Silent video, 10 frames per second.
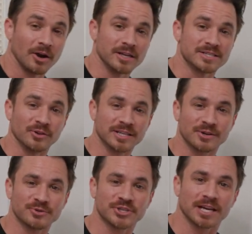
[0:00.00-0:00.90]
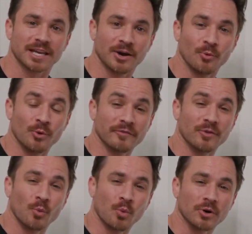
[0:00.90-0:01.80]
All right, so let's go check out one of
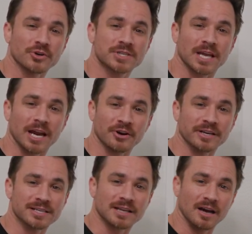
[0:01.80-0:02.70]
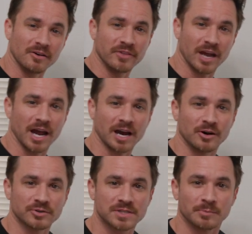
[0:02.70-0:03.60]
the worst areas of the
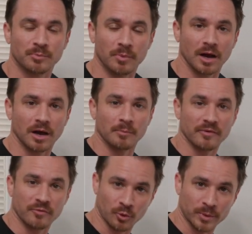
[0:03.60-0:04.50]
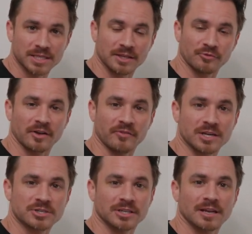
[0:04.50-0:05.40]
house before we did the
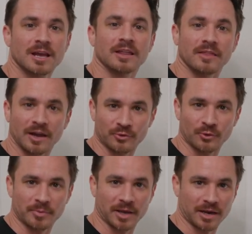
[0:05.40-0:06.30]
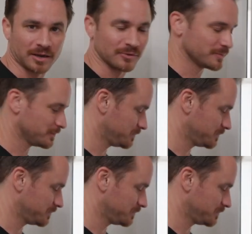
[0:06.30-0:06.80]
renovation, the outdoor patio.